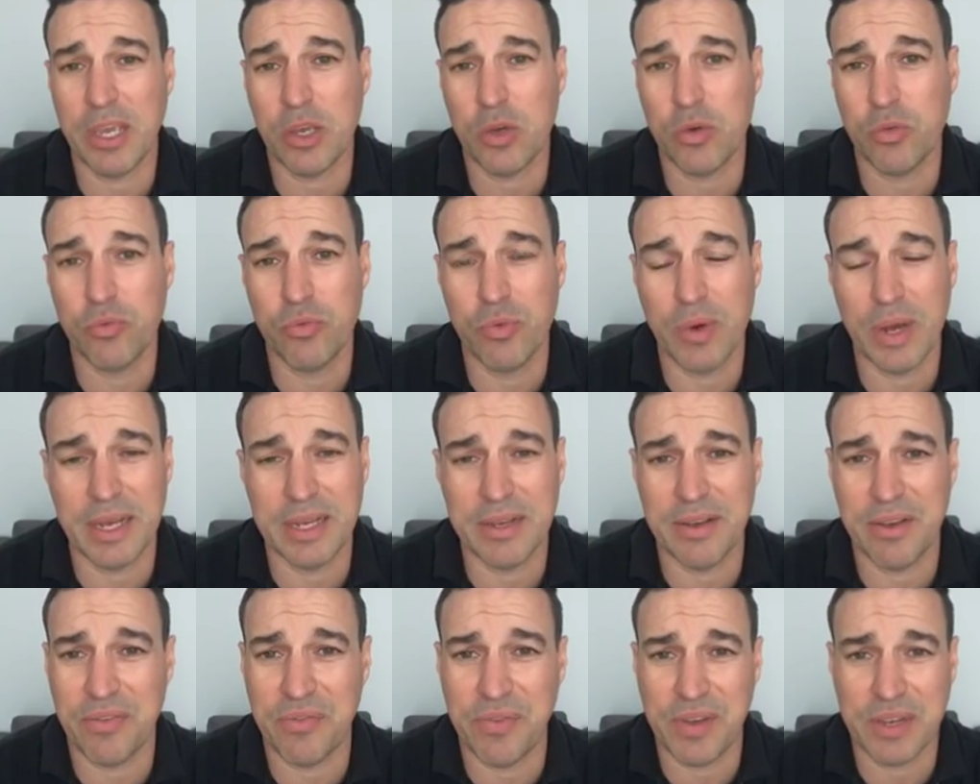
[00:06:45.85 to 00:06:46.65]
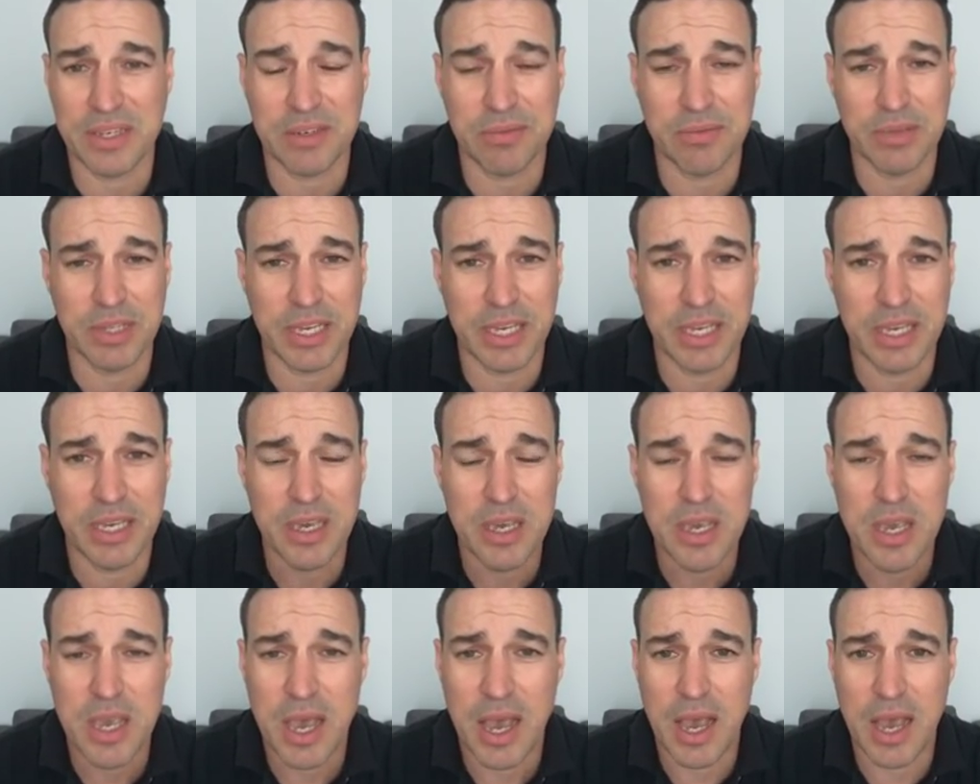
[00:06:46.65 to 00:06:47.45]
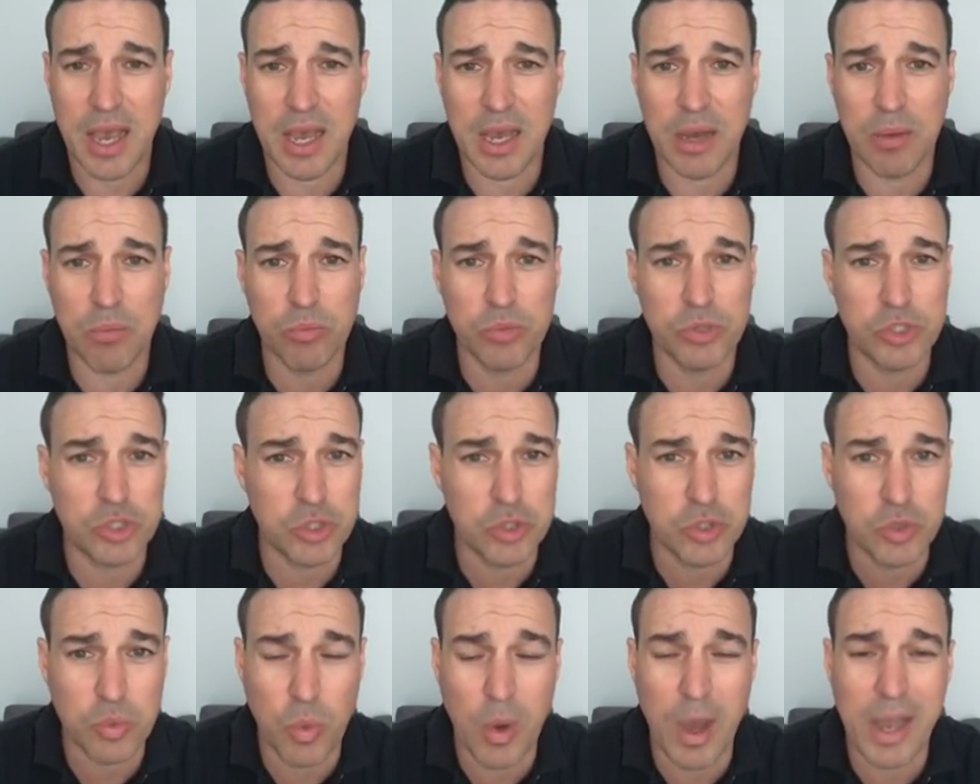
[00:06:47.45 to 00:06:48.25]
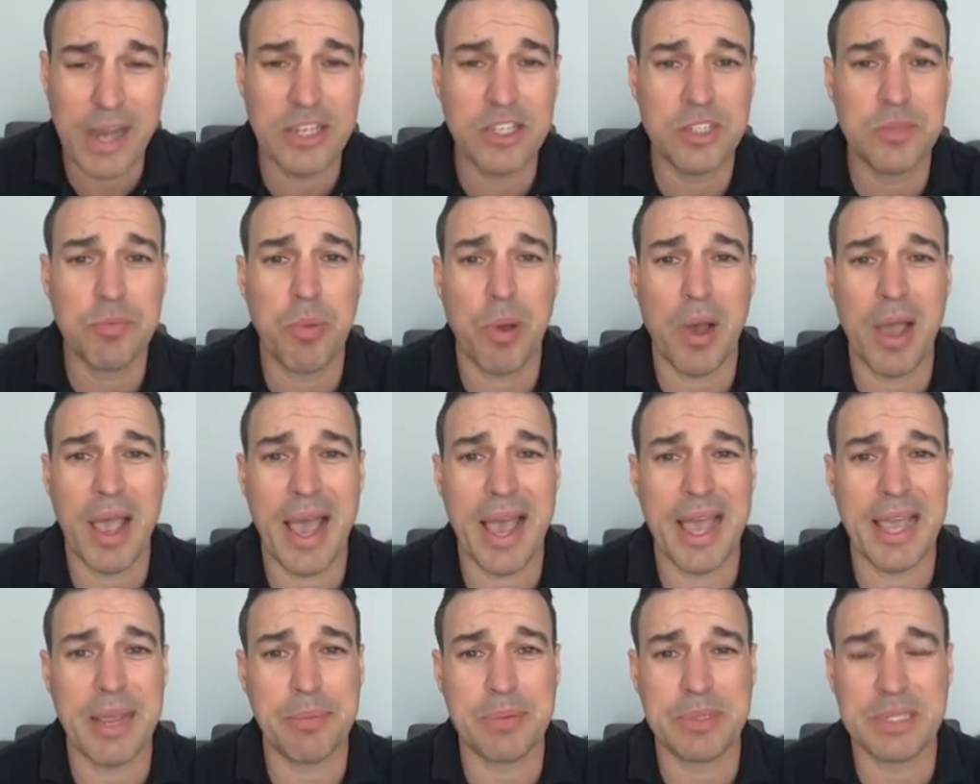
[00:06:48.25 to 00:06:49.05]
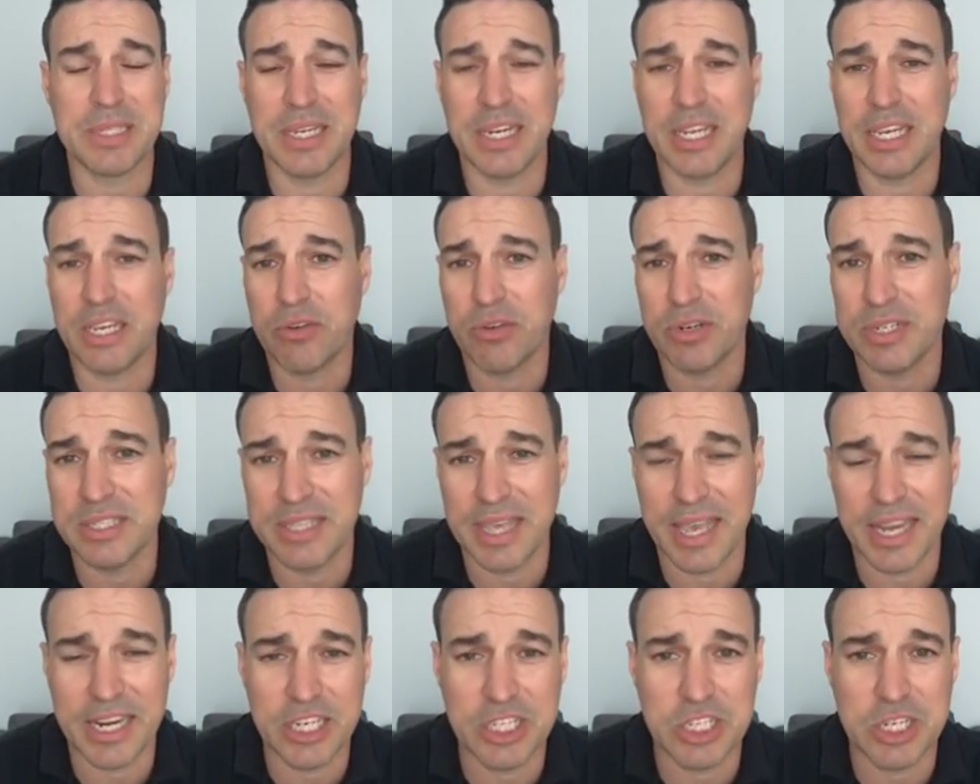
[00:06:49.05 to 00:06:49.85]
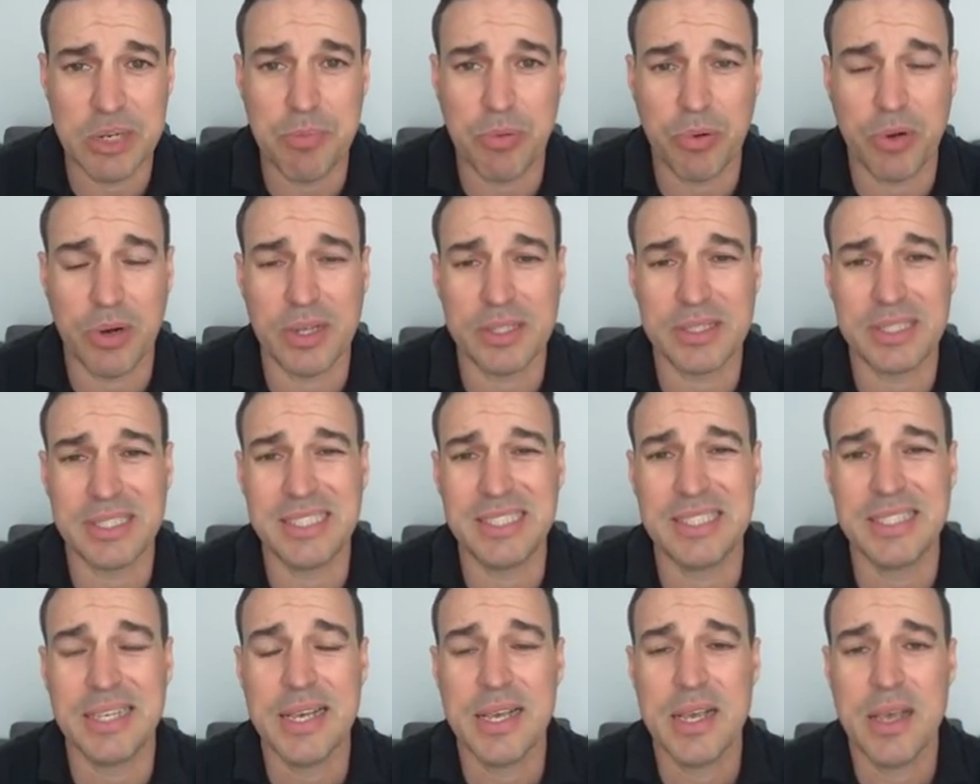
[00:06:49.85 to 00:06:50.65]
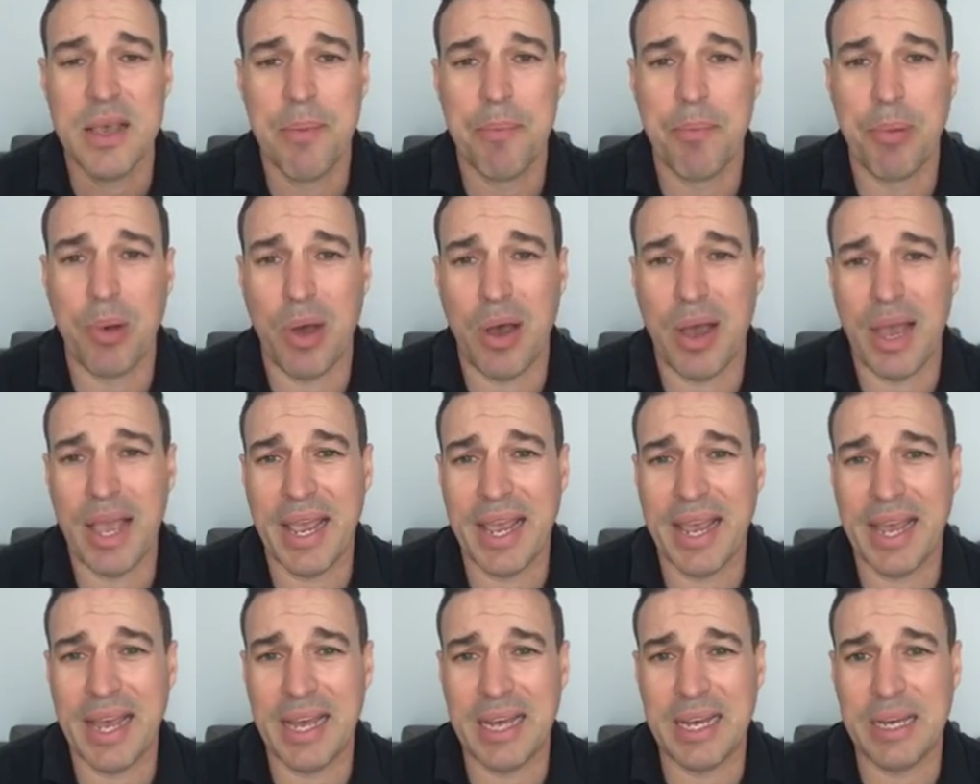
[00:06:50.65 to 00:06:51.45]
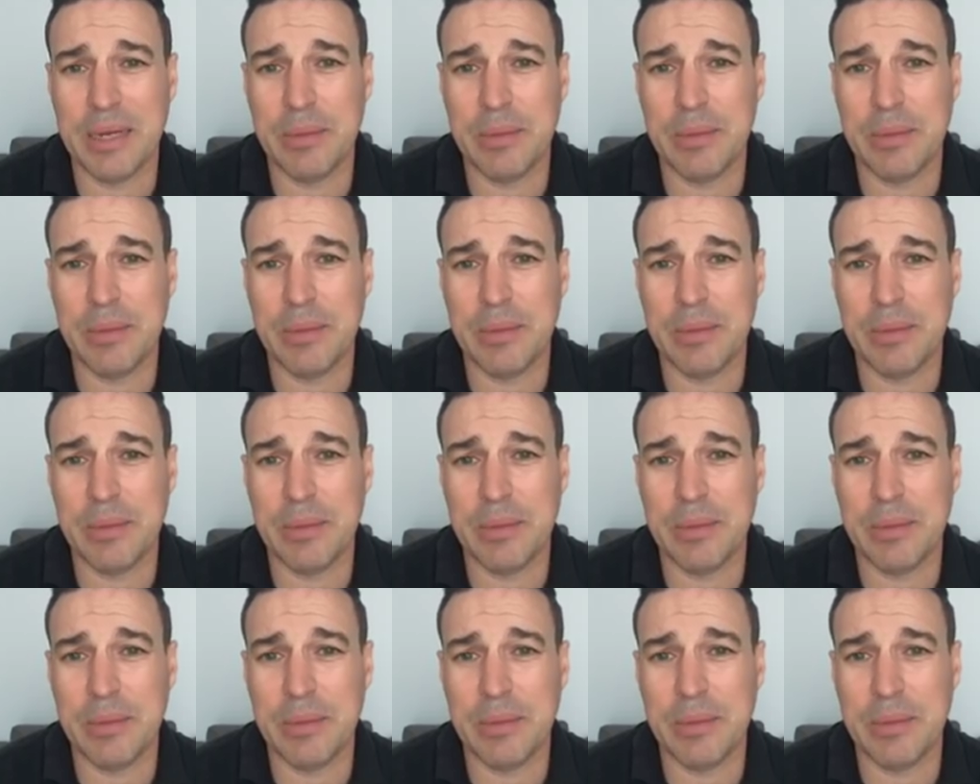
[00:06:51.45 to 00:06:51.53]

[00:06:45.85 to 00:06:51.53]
It could effectively reduce wages by 8%, increase energy prices by